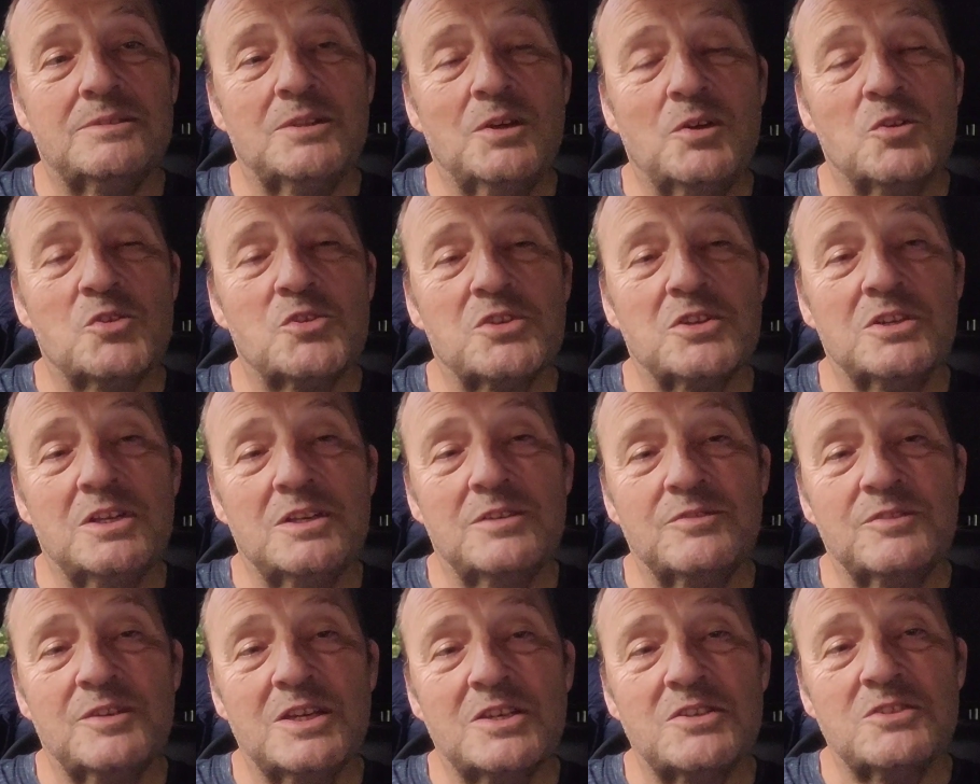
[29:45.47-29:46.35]
the Oyster
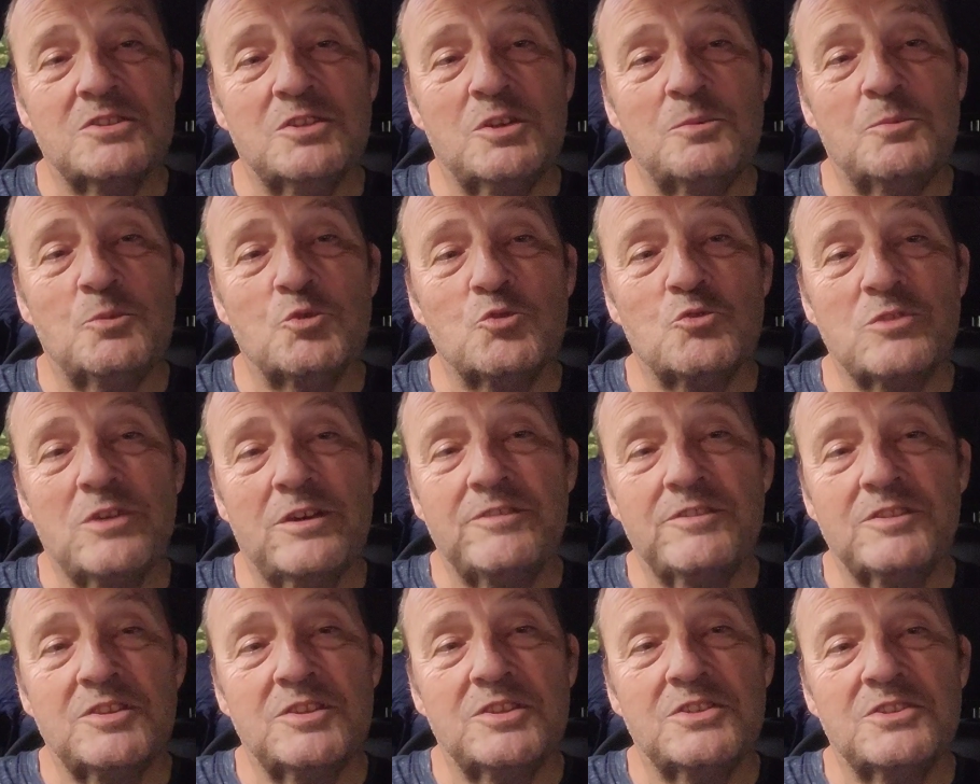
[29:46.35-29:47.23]
Clough gets a lot more
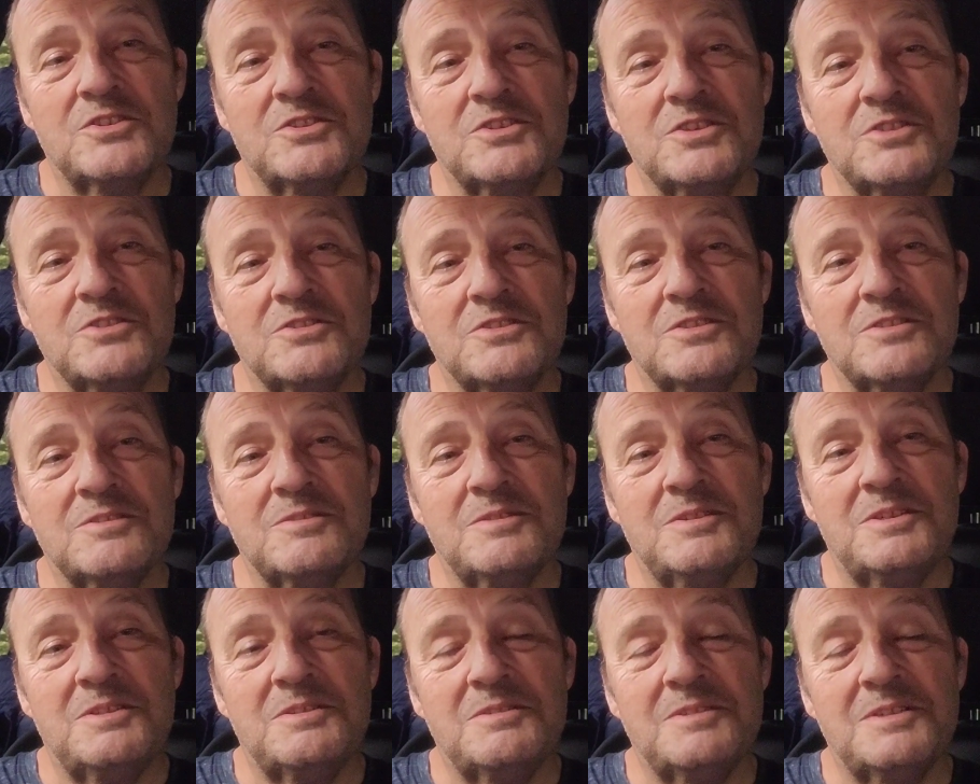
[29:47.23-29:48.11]
traffic than this does.
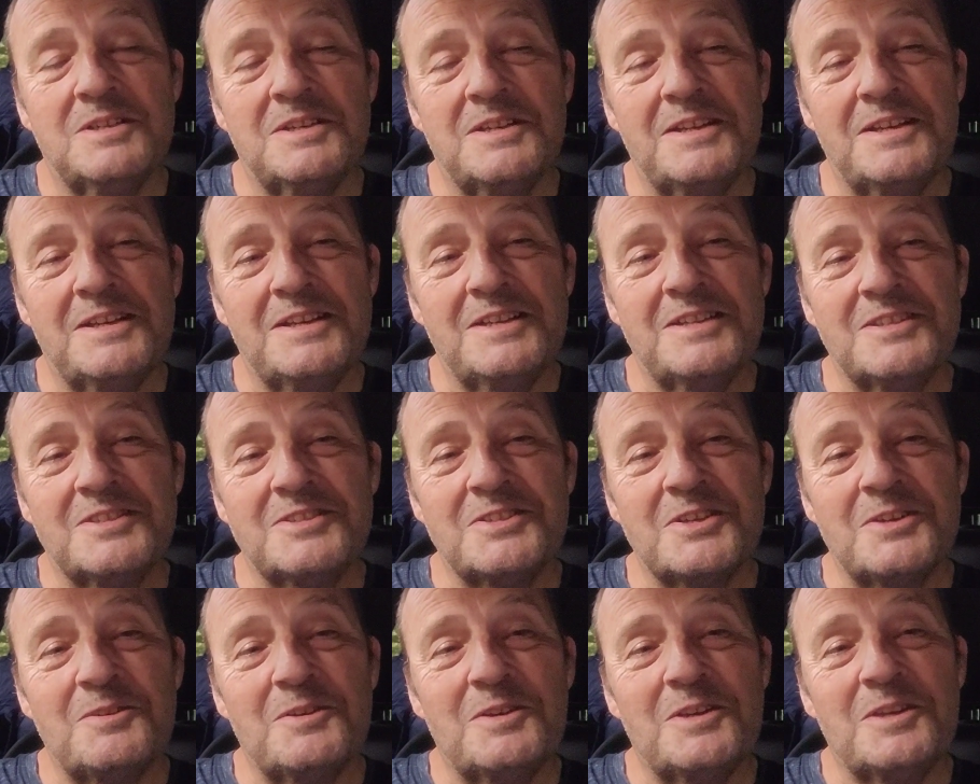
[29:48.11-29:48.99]

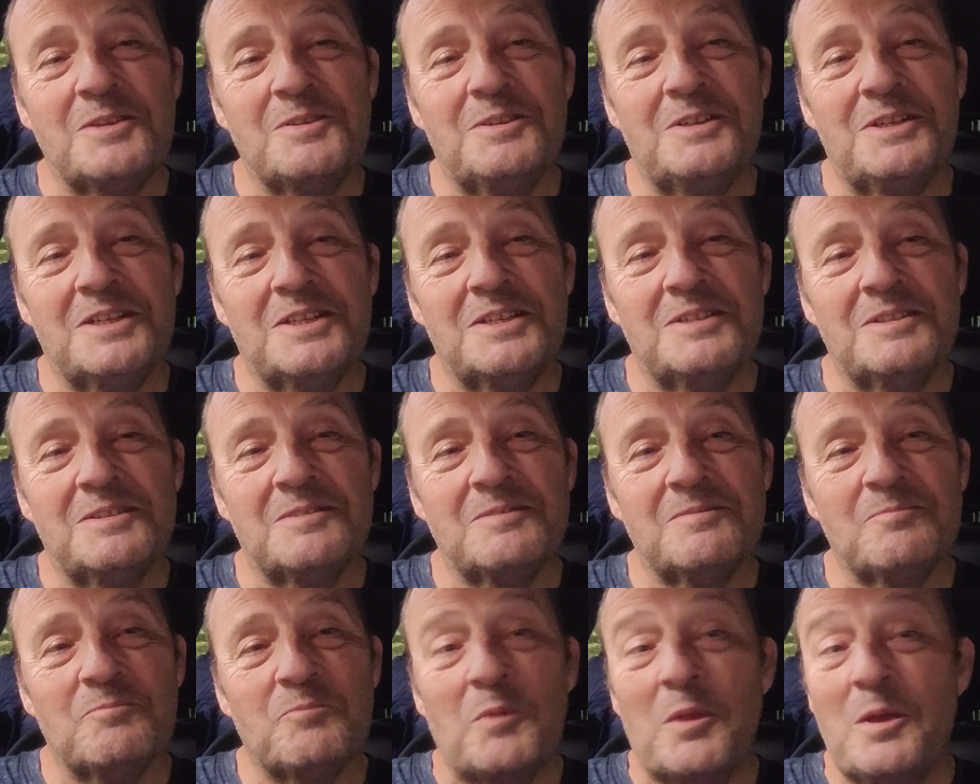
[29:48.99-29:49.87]
So anyway,
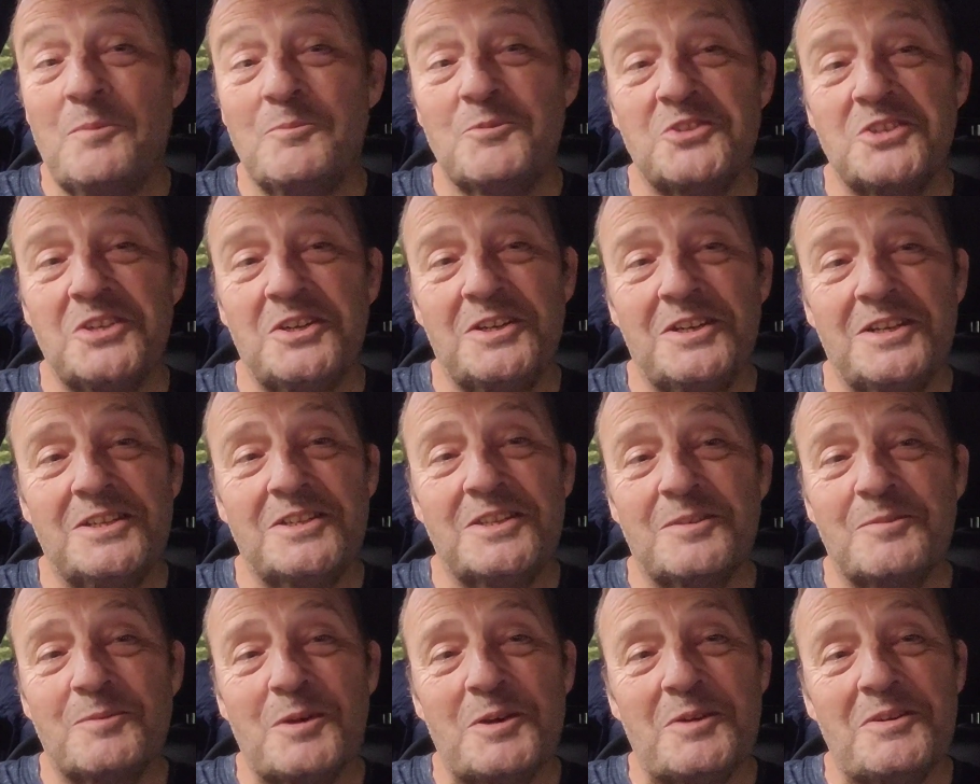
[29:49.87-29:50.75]
I'm
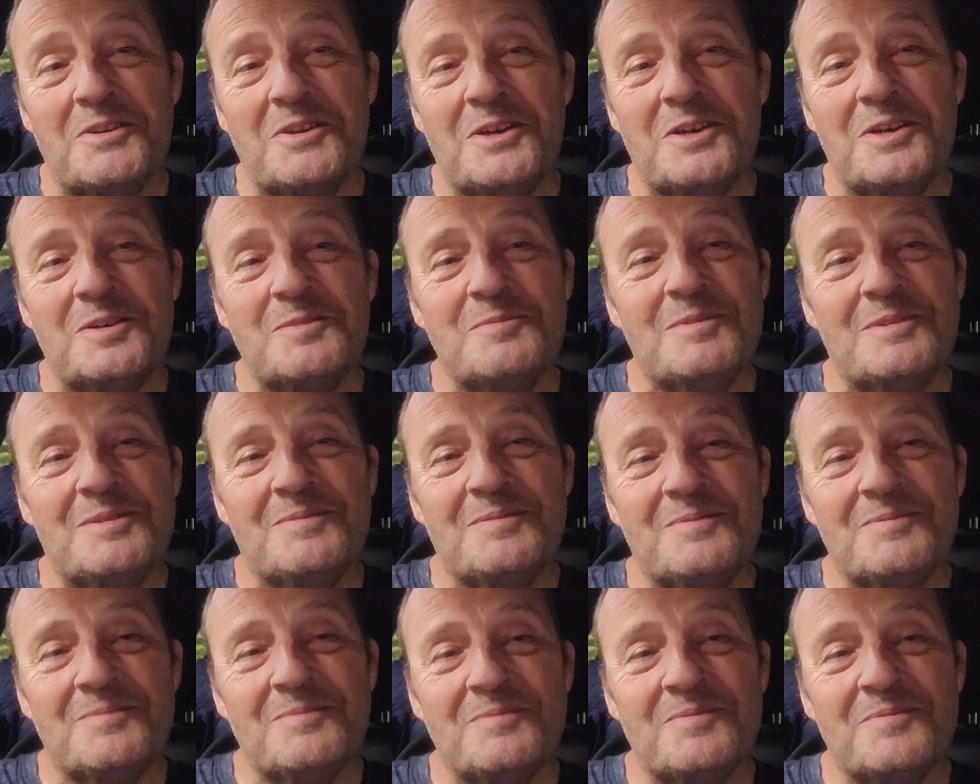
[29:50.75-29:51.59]
tired, I'm going home.